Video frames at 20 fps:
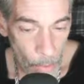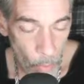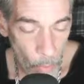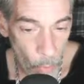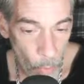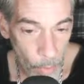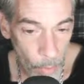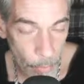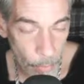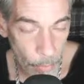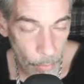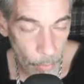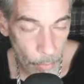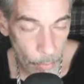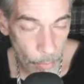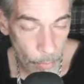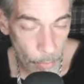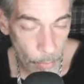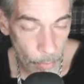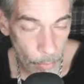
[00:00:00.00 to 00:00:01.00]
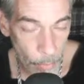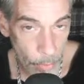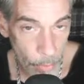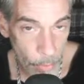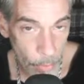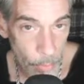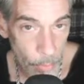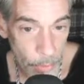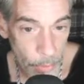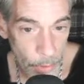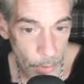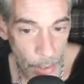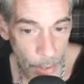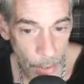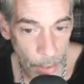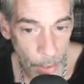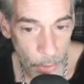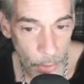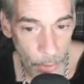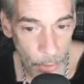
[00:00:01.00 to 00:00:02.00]
of those other sensations of, say, the
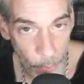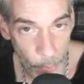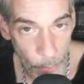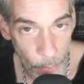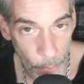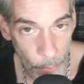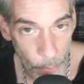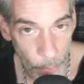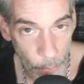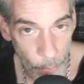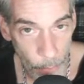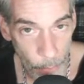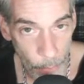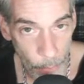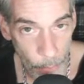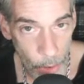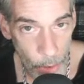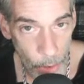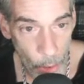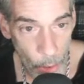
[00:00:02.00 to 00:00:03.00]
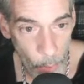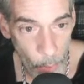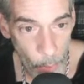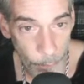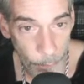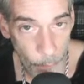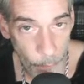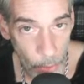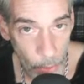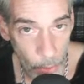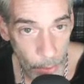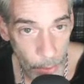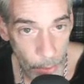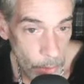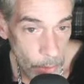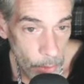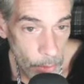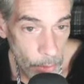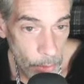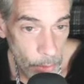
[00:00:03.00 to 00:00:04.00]
vertigo of falling into
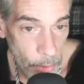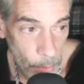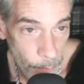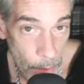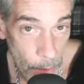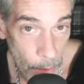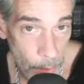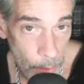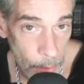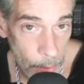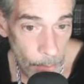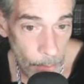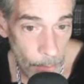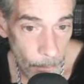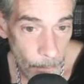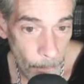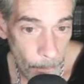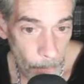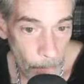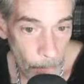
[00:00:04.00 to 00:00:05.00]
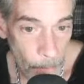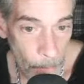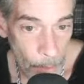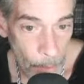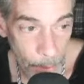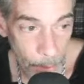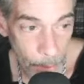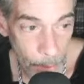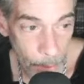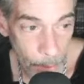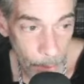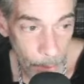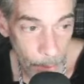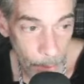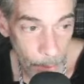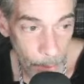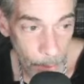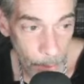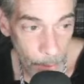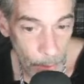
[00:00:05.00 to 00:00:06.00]
infinity, because your body
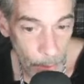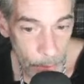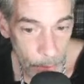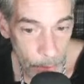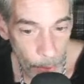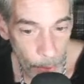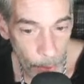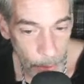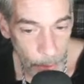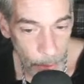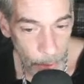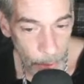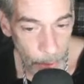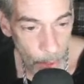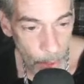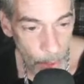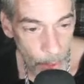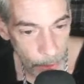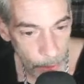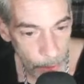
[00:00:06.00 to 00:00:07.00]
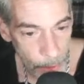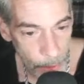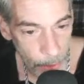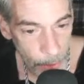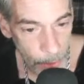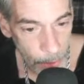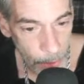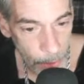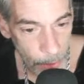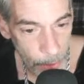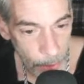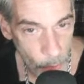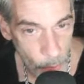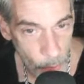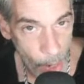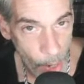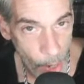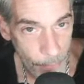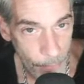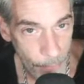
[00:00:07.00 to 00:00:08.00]
does not recognize gravity since you're
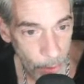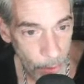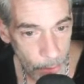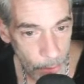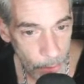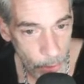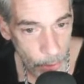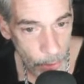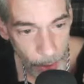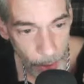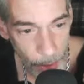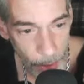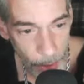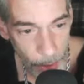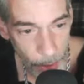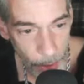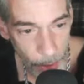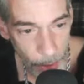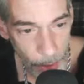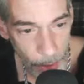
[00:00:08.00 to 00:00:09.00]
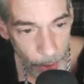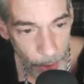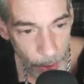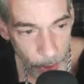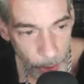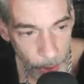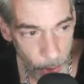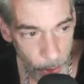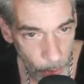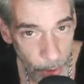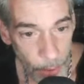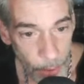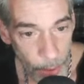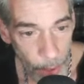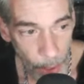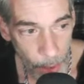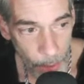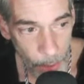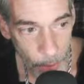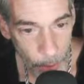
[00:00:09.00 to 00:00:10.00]
in the transitional state
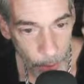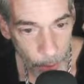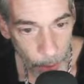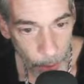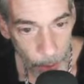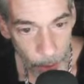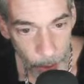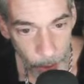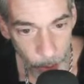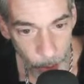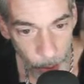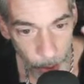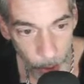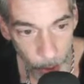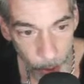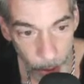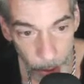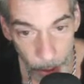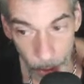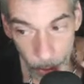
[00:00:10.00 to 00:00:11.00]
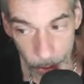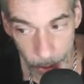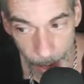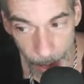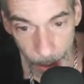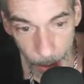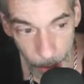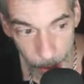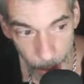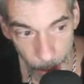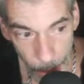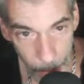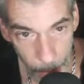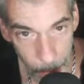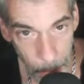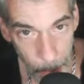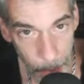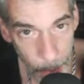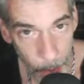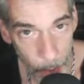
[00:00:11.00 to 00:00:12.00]
and your inner ear is out of the
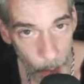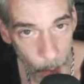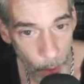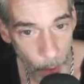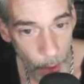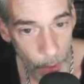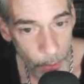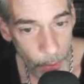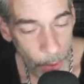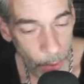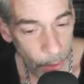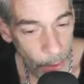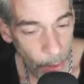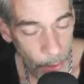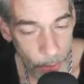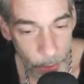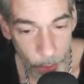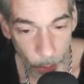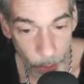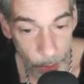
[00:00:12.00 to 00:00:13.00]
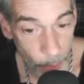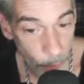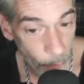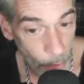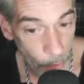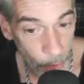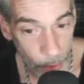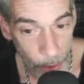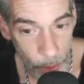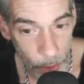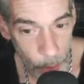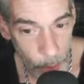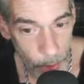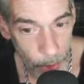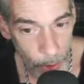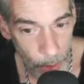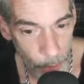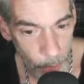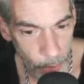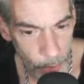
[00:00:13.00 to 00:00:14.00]
game, right? And so it's a very
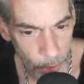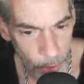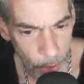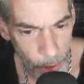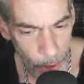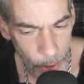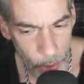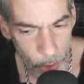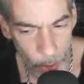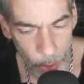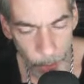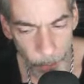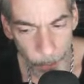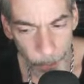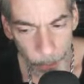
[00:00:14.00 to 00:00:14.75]
interesting sensation.